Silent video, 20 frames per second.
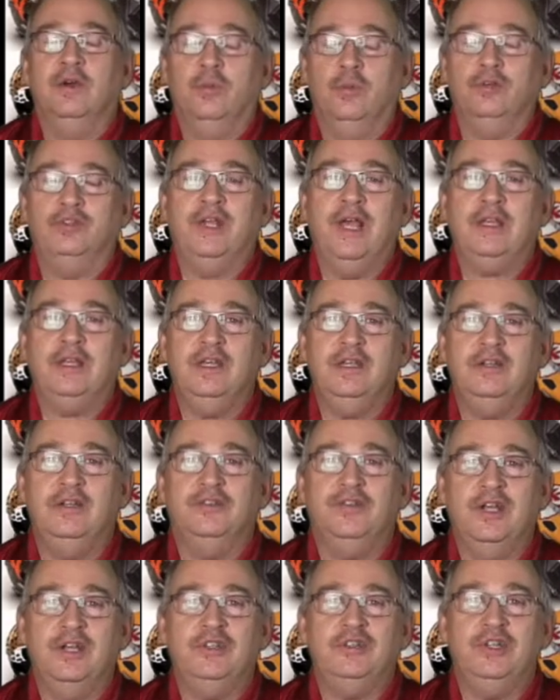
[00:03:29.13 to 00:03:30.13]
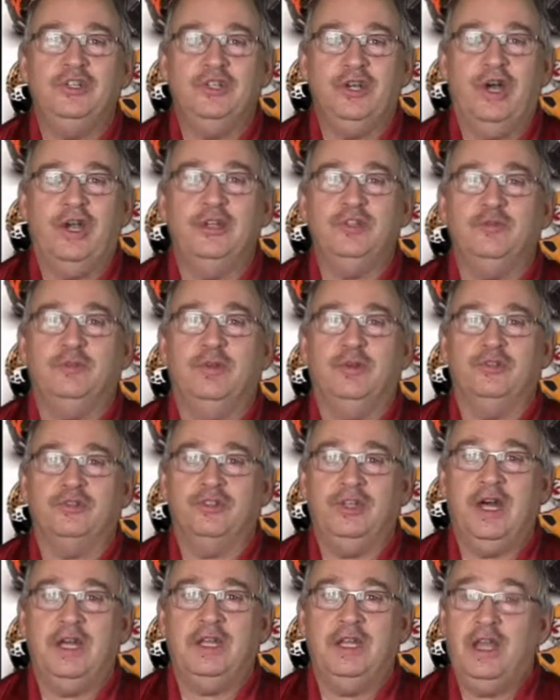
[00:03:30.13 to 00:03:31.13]
We're taking the Tennessee Titans plus
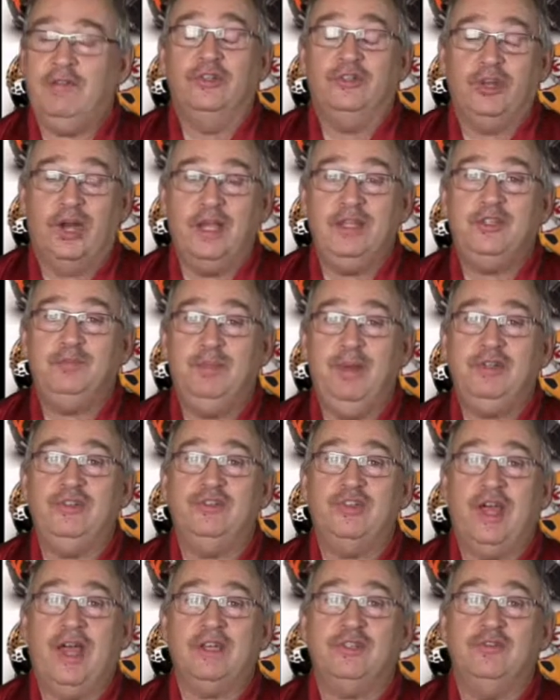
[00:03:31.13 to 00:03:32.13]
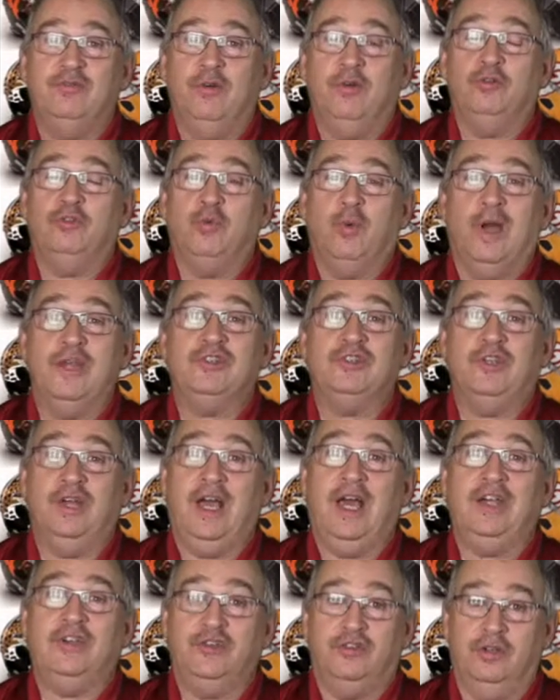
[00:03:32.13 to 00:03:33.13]
9.5. The Titans beat Jacksonville twice
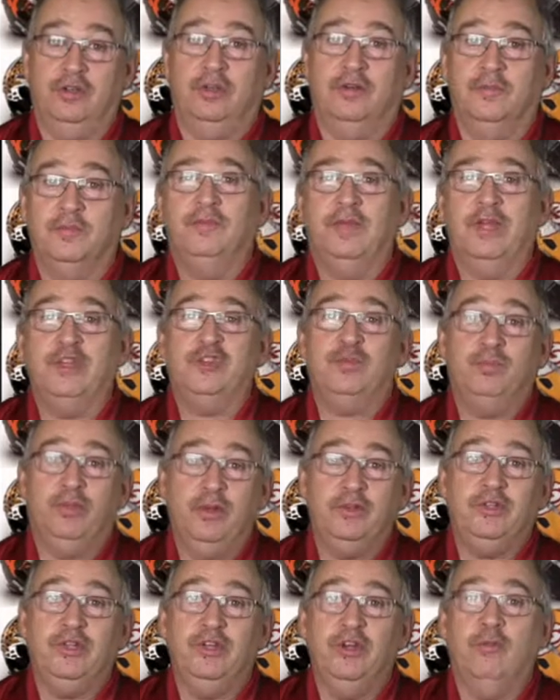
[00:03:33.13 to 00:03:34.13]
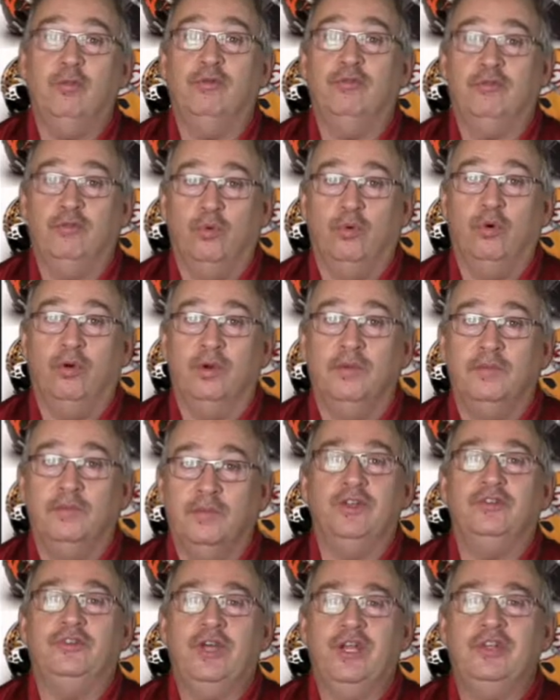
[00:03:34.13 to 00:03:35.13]
last year. They split the year before.
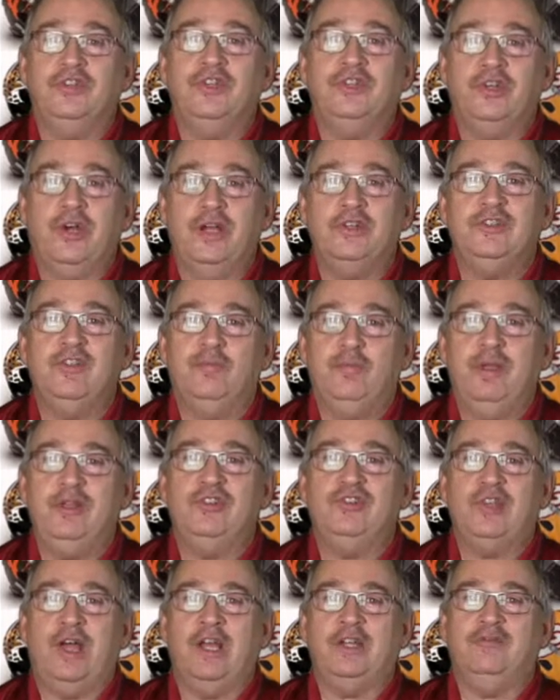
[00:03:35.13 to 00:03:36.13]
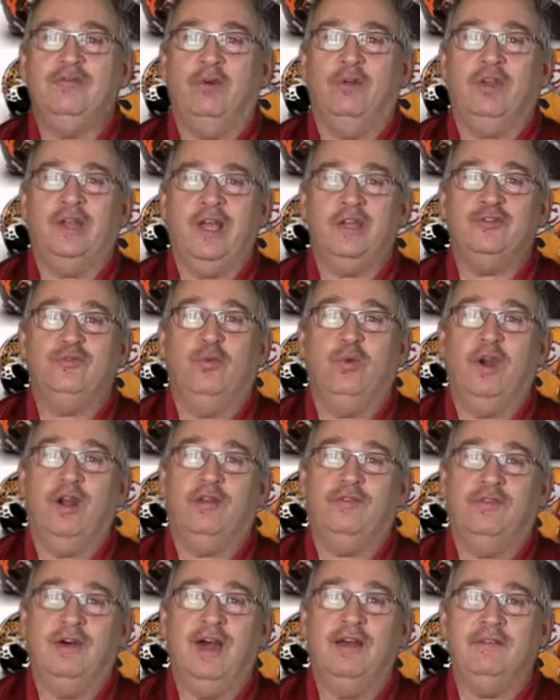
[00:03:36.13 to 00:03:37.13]
The Tennessee Titans have beaten Jacksonville the last 4 out
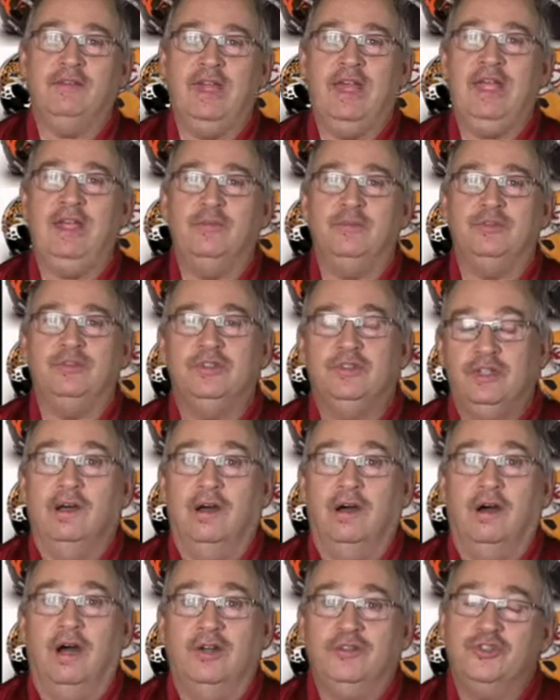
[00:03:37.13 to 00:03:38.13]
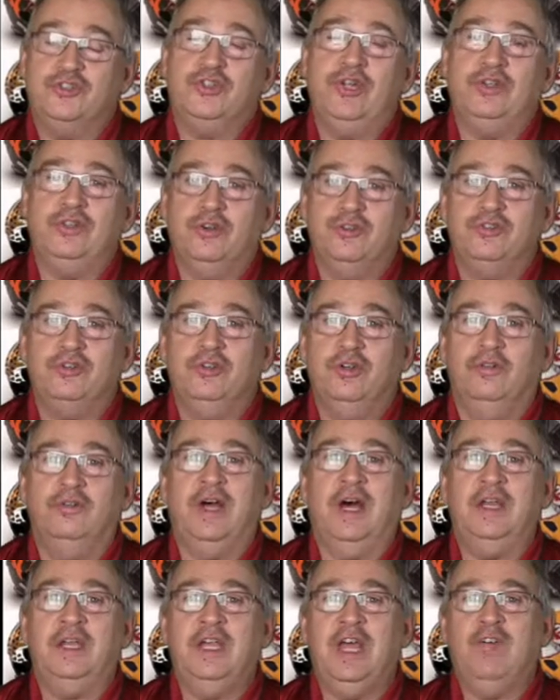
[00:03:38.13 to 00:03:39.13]
of 5 games. I just think there's, 9.5
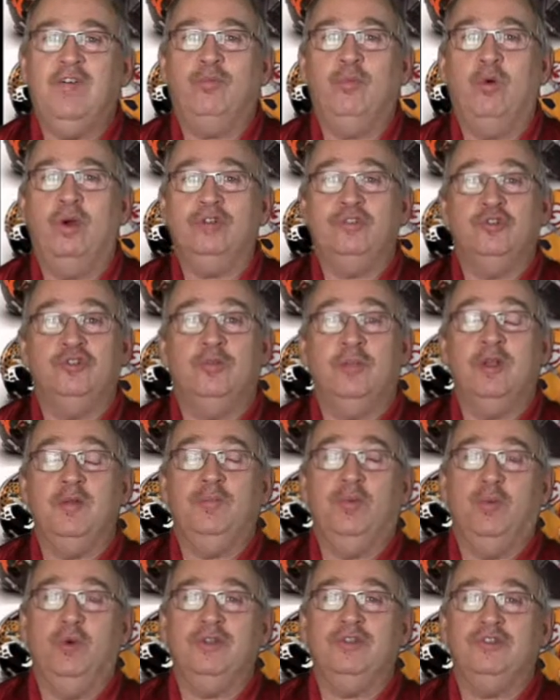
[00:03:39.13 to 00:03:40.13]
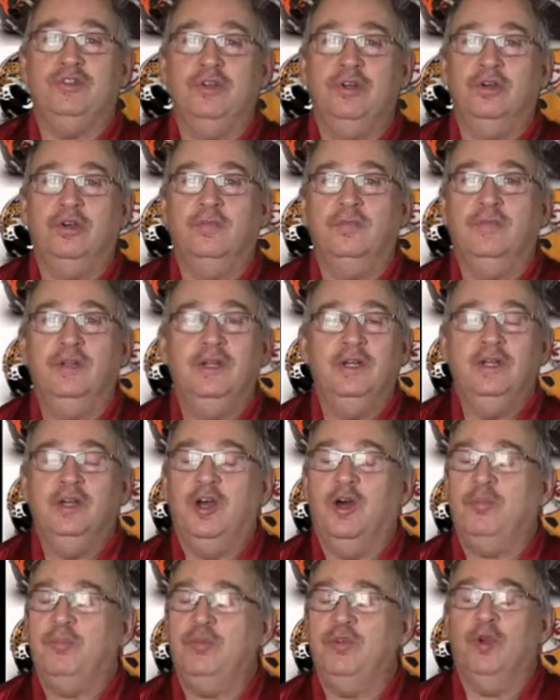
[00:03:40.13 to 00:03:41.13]
points is too many points here.
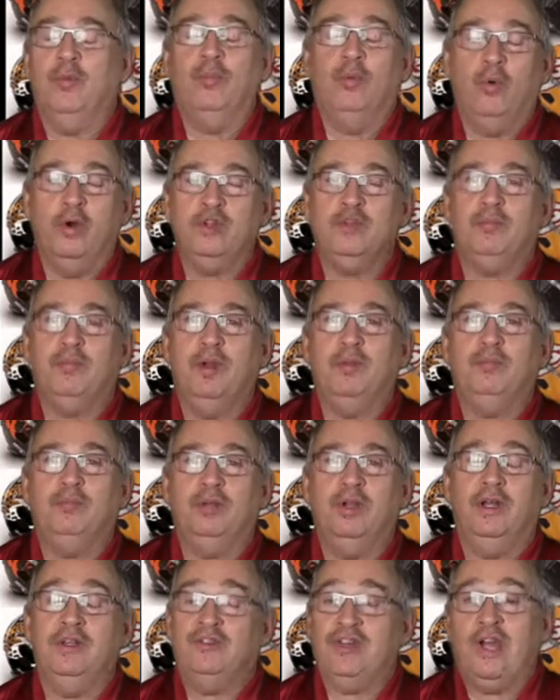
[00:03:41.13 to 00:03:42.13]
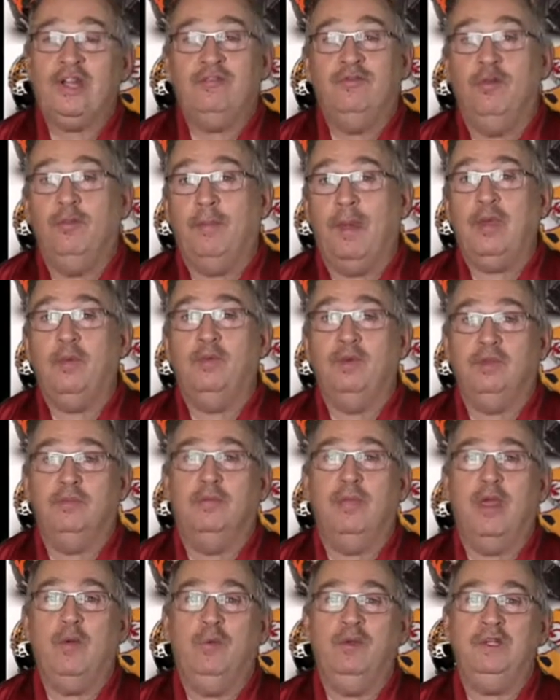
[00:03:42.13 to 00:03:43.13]
A pure point spread play. Jacksonville may
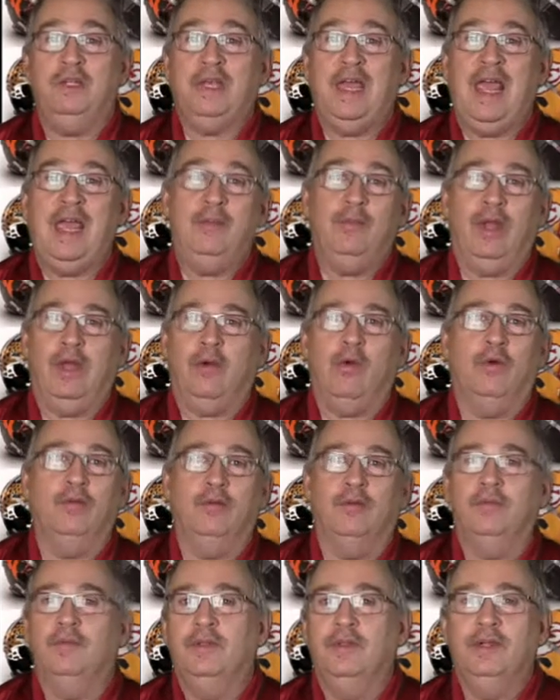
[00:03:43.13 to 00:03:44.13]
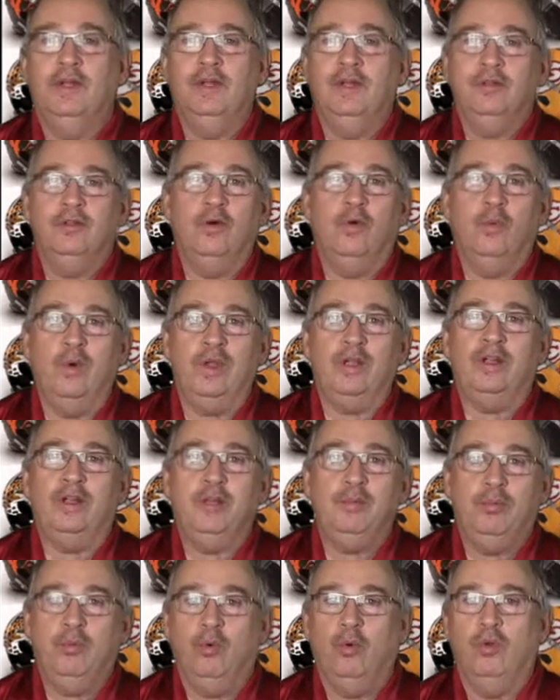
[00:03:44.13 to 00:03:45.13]
win the game like on the
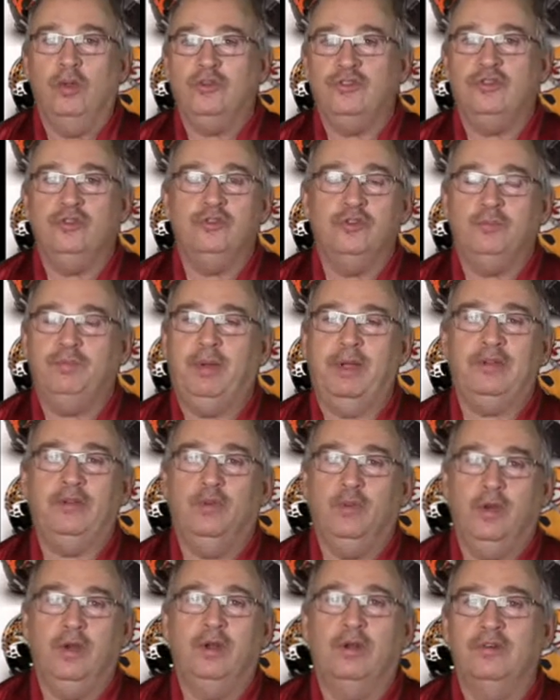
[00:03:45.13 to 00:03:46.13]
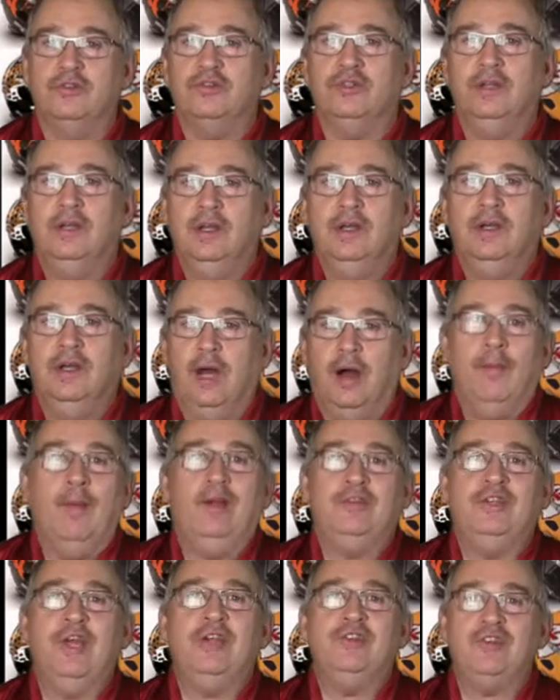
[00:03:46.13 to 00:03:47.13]
weekly pool that you just pick the winners. I
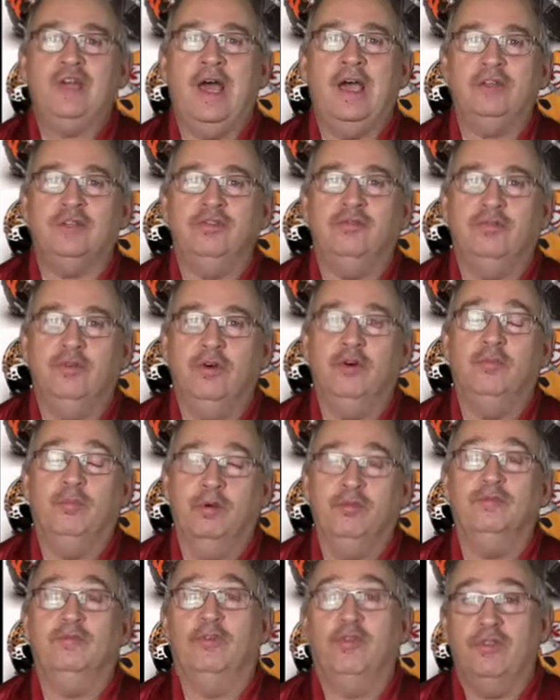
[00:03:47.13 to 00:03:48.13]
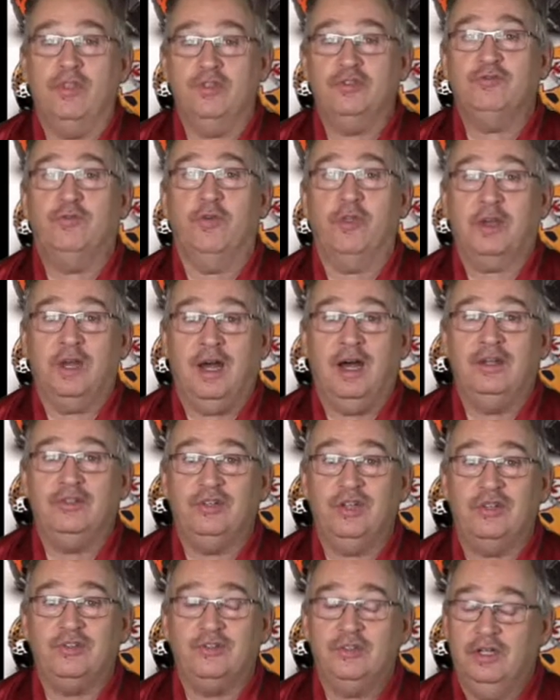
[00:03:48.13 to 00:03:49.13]
might take Jacksonville, but for the
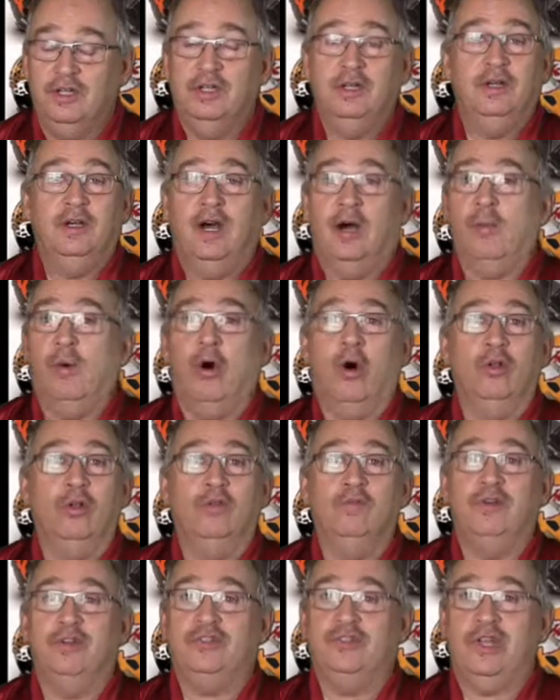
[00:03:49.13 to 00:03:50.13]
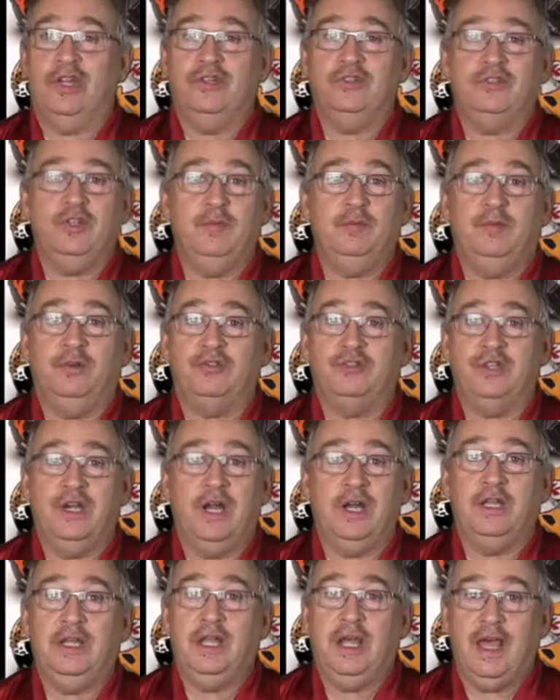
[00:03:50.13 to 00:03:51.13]
contest, I'm all over the Tennessee plus
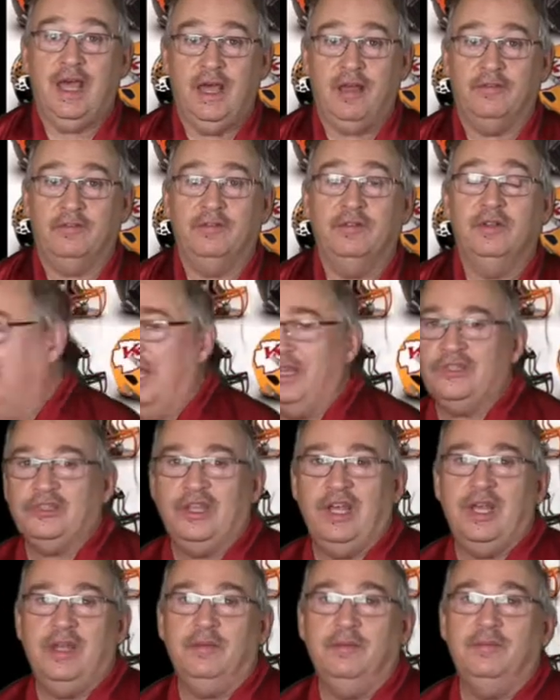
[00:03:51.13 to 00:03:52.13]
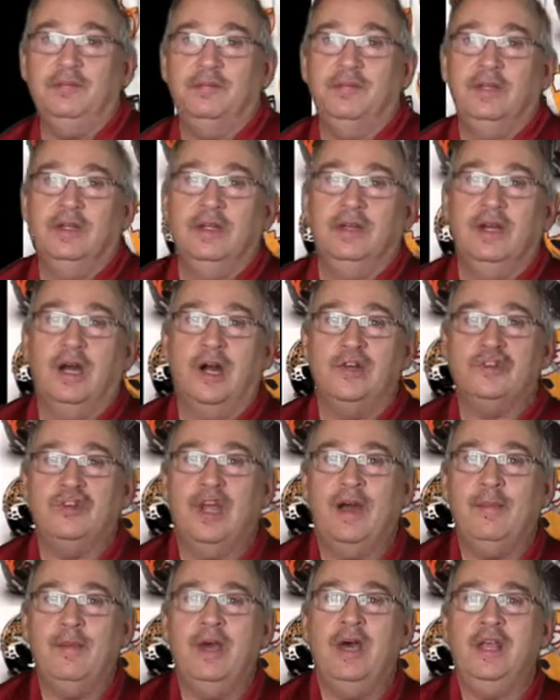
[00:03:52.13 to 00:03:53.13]
9.5. The next game, I should
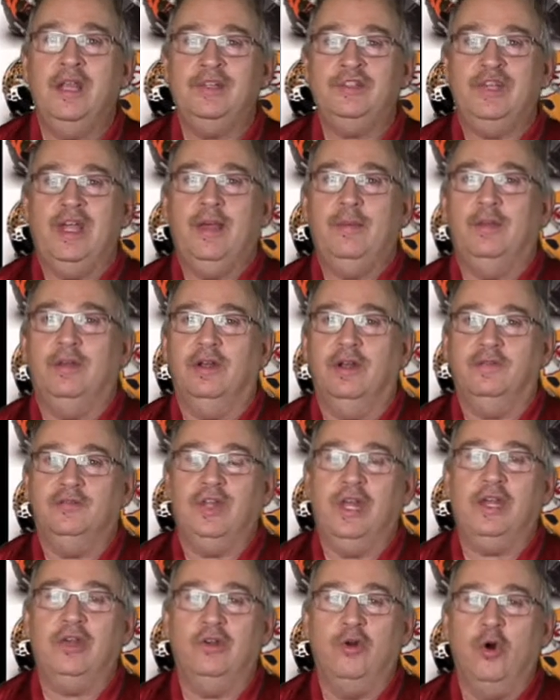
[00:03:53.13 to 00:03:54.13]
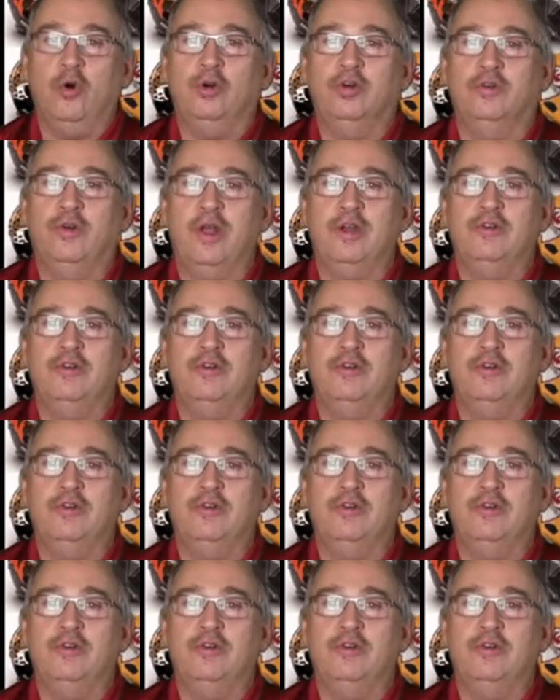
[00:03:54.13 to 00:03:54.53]
have my head examined. I've taken Oakland